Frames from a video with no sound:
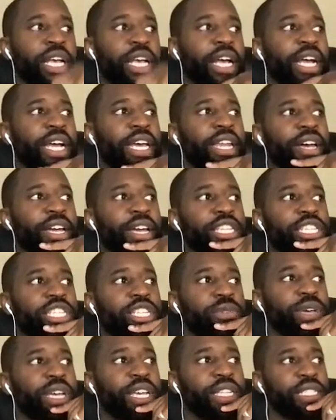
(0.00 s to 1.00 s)
and i would
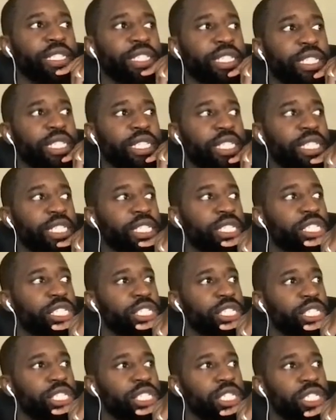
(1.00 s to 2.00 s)
do it
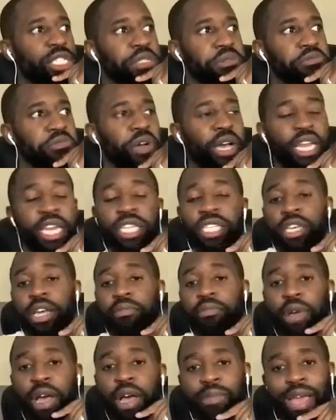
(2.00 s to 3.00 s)
well anytime
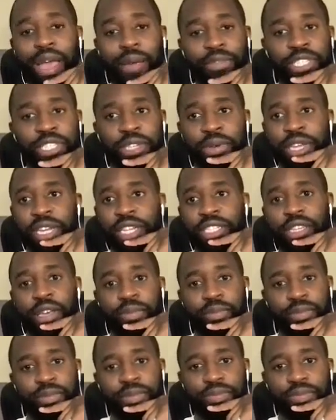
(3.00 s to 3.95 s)
i'd be happy to do it anytime